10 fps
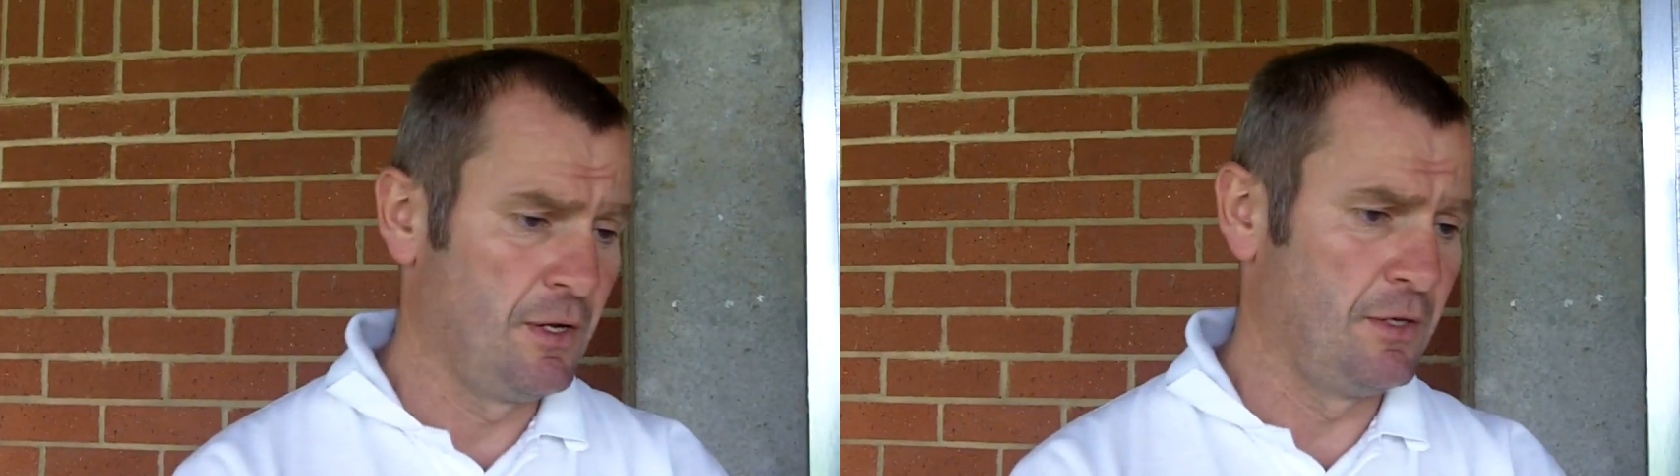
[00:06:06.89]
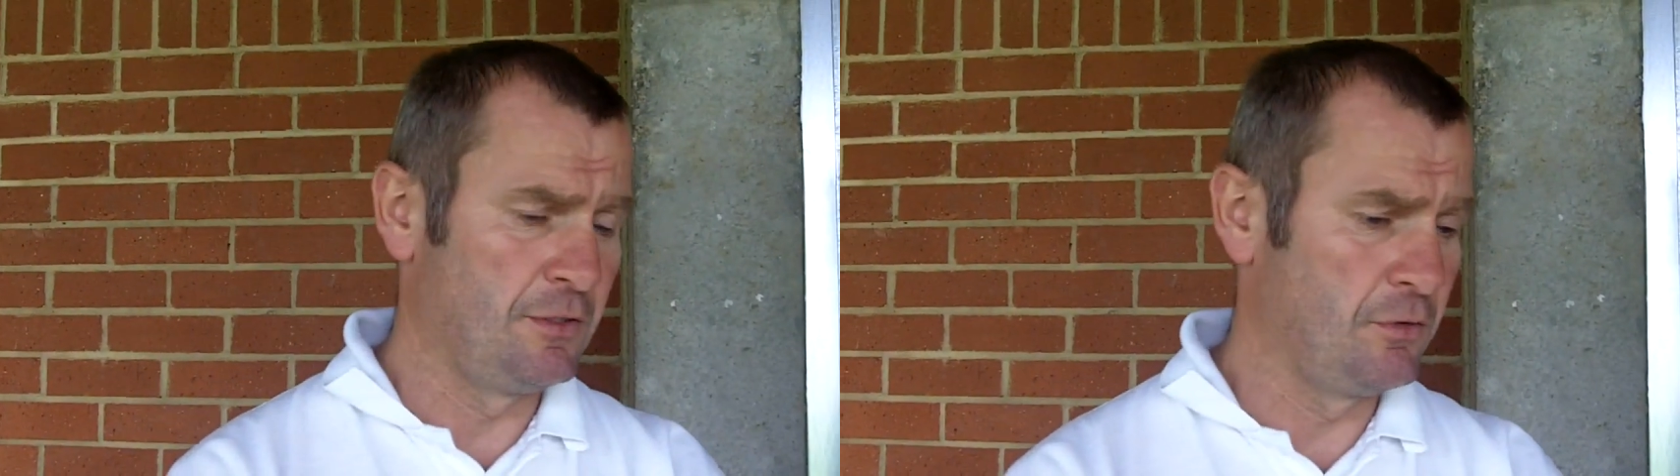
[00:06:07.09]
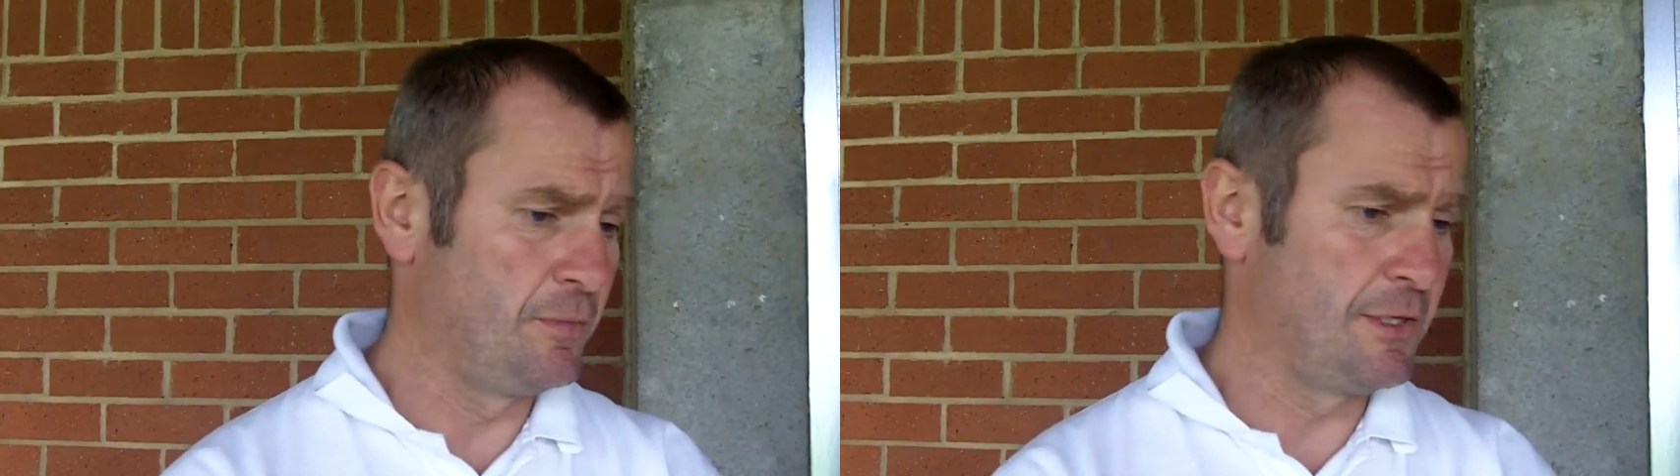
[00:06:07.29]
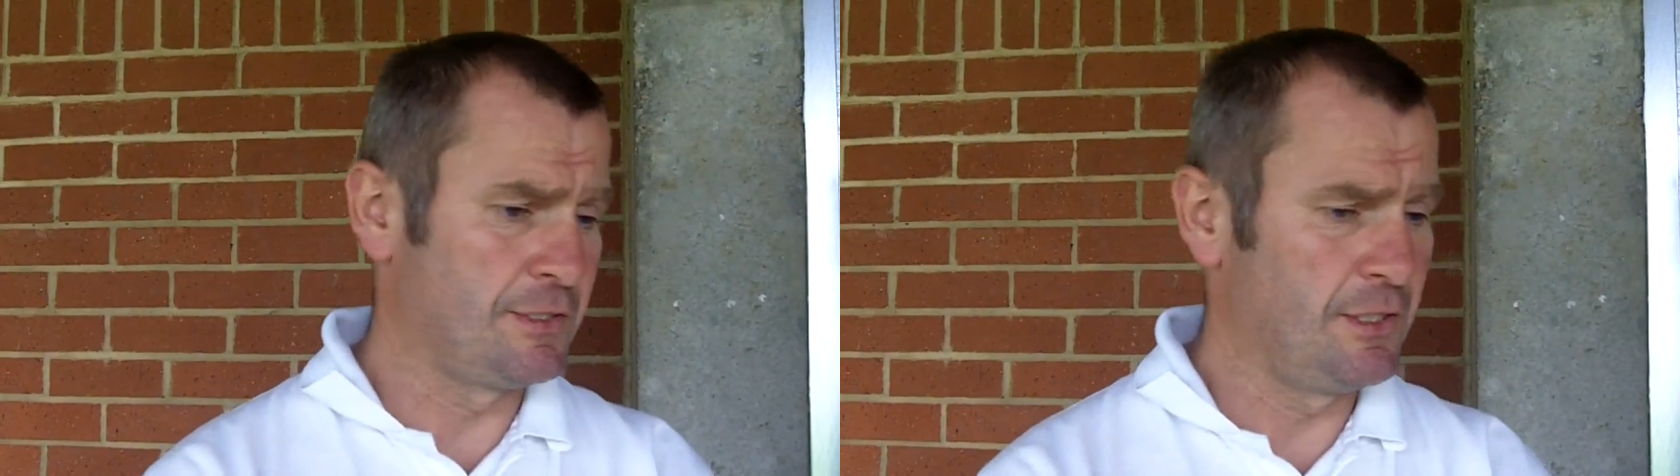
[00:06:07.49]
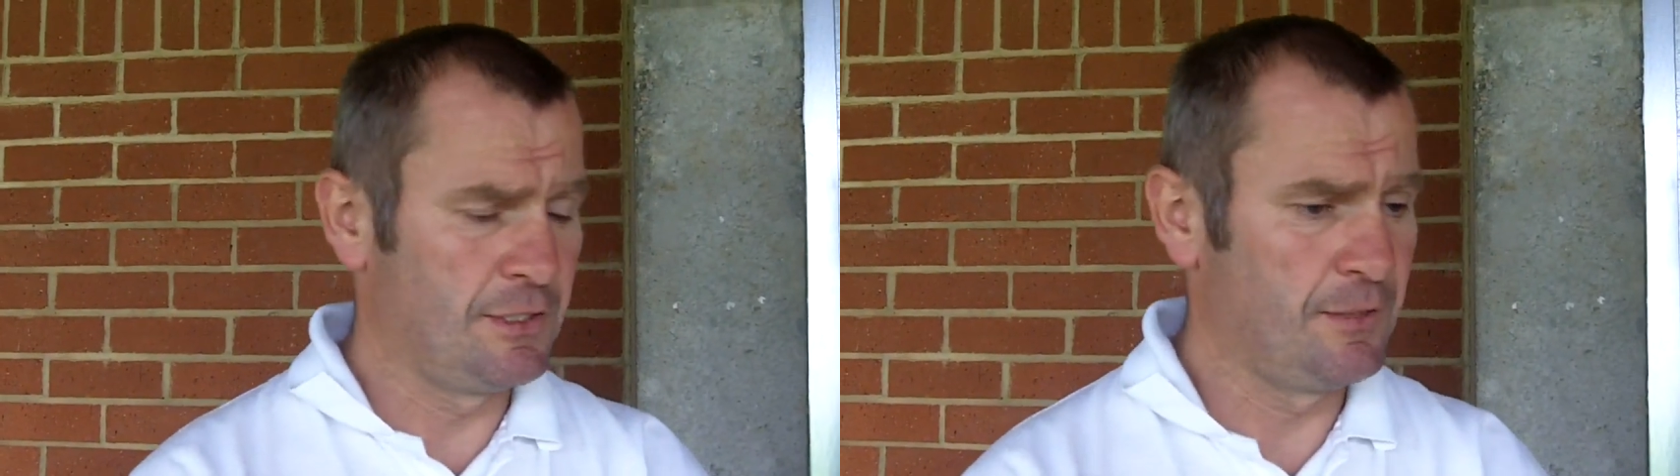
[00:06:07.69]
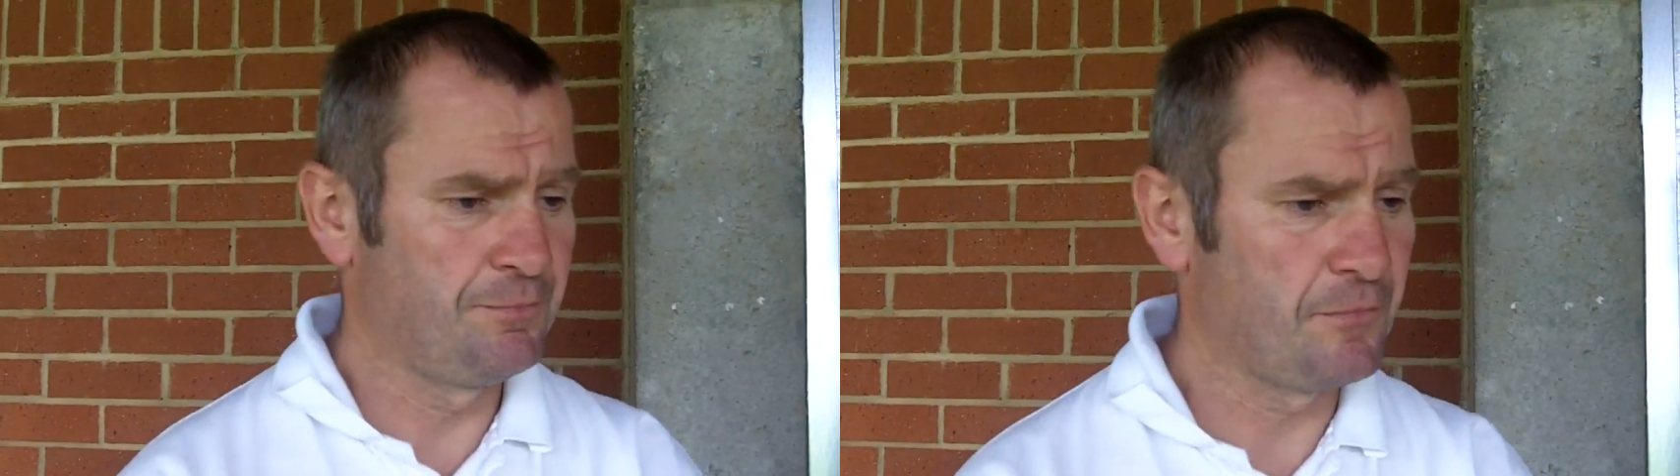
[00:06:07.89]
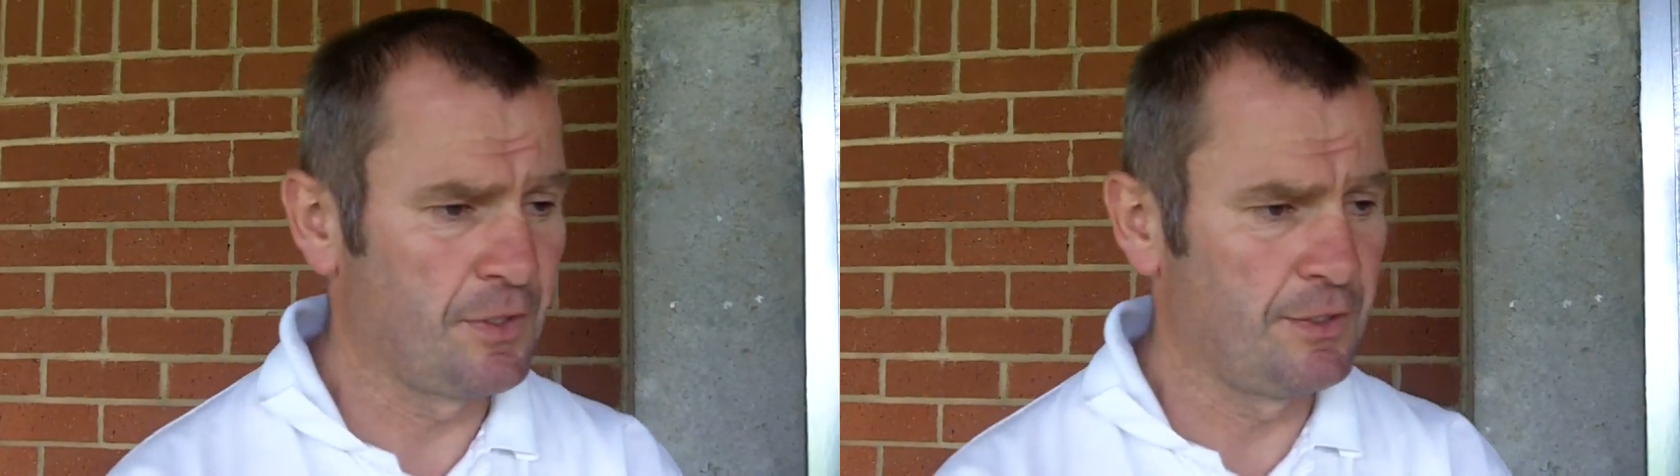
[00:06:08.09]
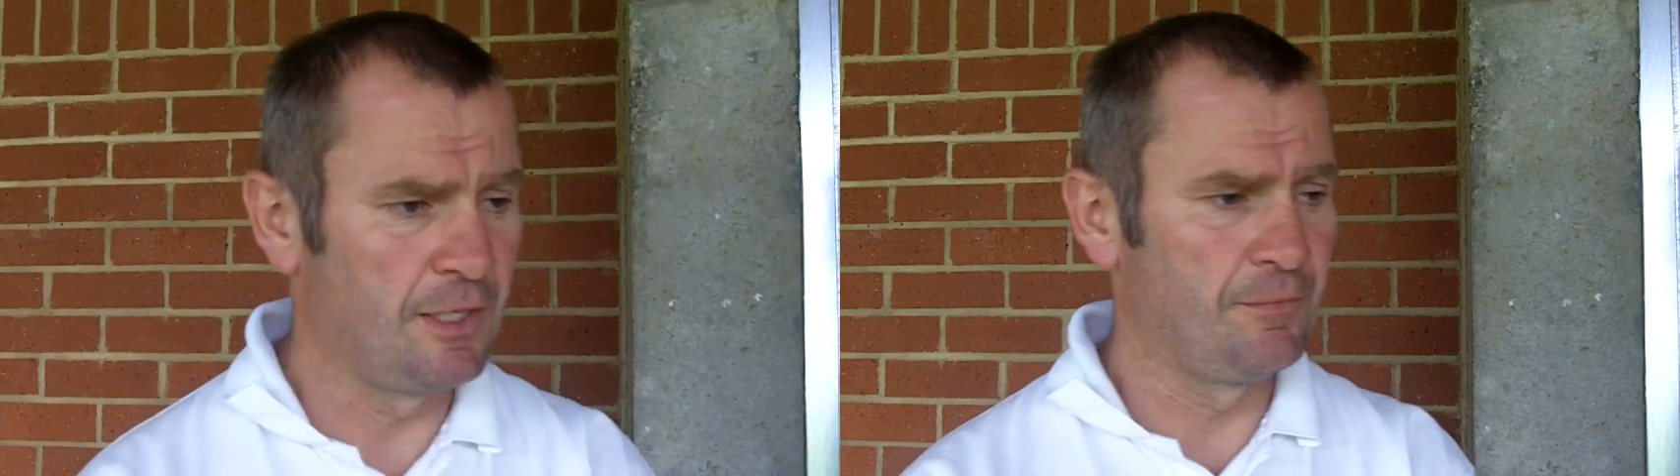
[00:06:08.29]
and doing the best I can,
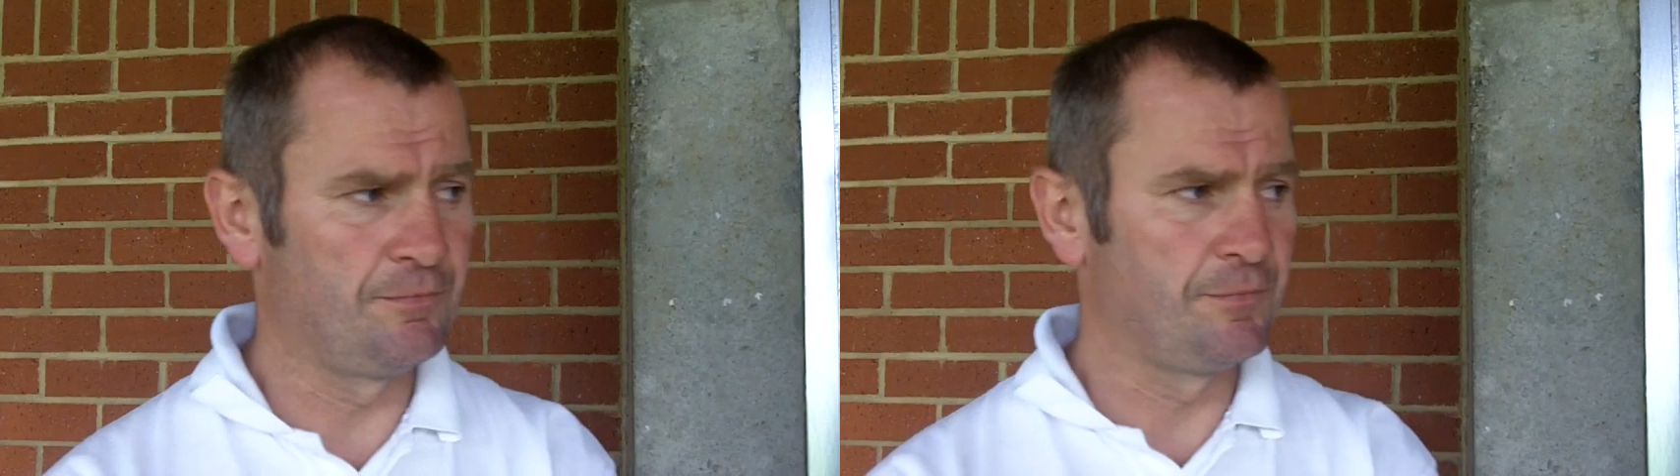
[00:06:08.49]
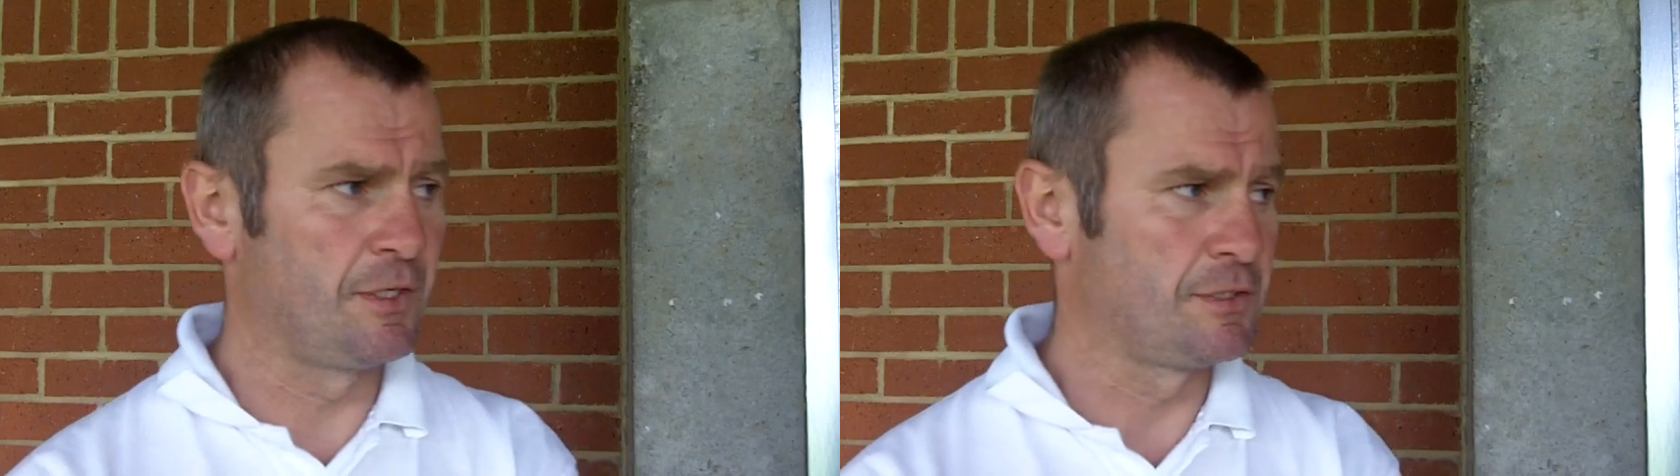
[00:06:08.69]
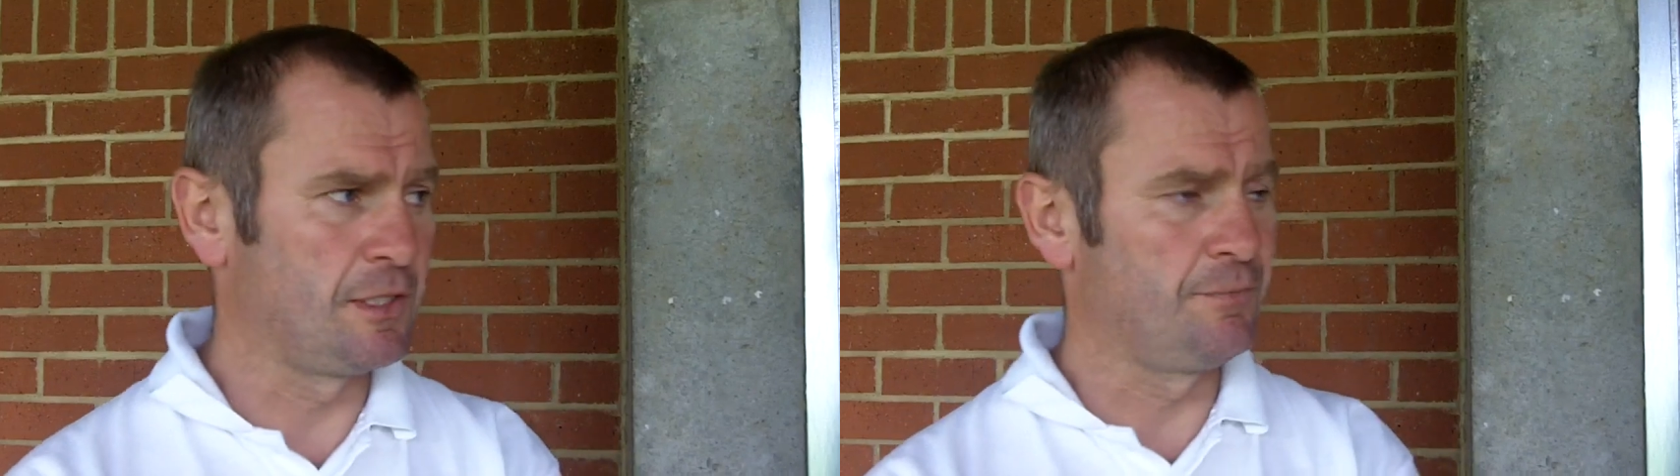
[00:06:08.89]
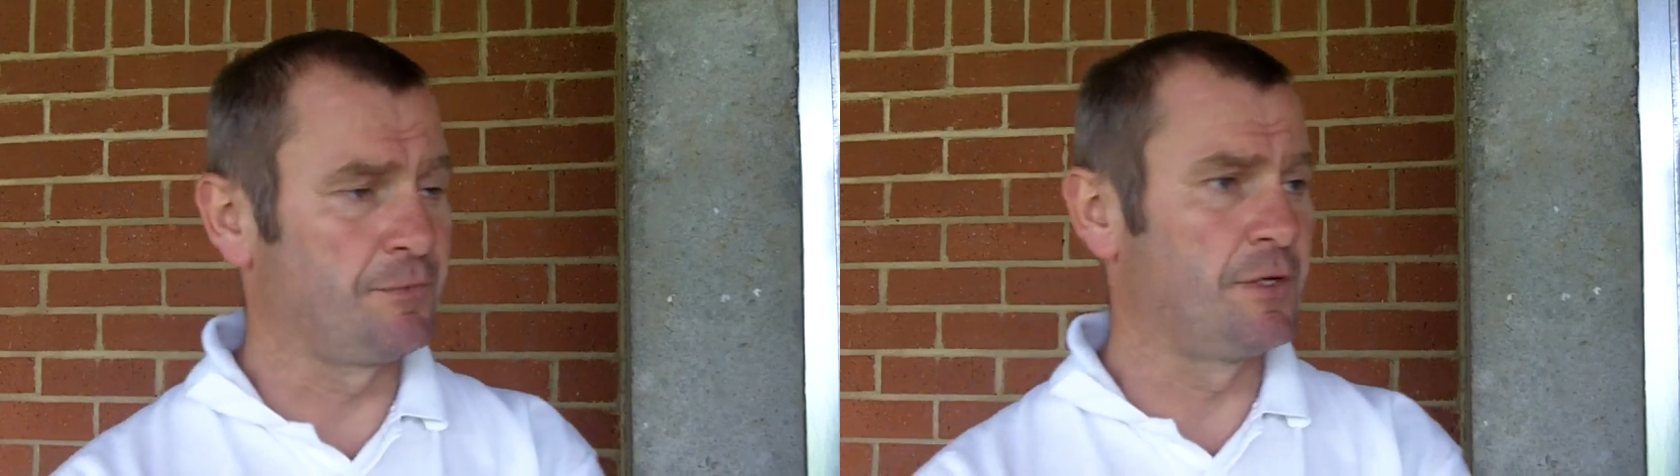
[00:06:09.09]
and that's all.